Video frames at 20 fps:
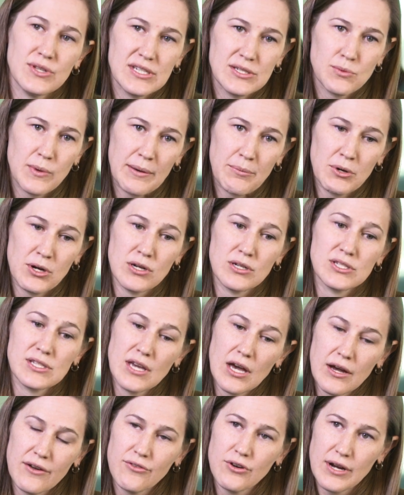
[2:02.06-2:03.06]
these webinars
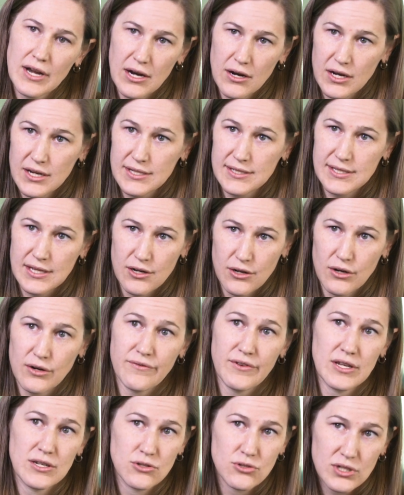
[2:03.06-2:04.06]
cover areas that are
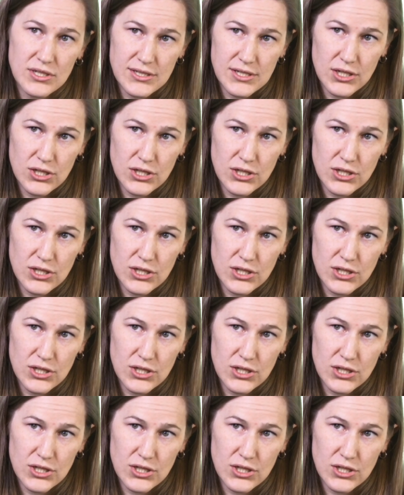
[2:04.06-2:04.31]
of interest